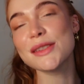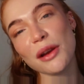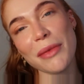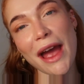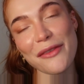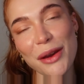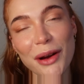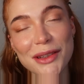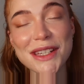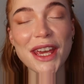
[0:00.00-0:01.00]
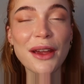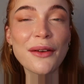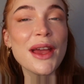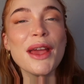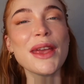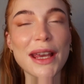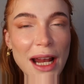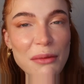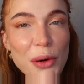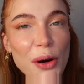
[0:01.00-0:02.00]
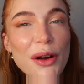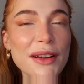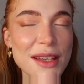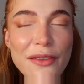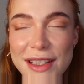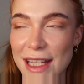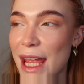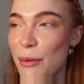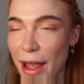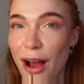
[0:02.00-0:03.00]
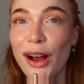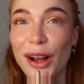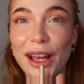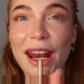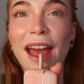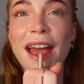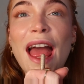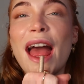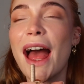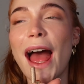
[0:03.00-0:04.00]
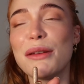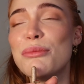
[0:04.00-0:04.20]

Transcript: stop there if you want to. You can add more because obviously we are gonna add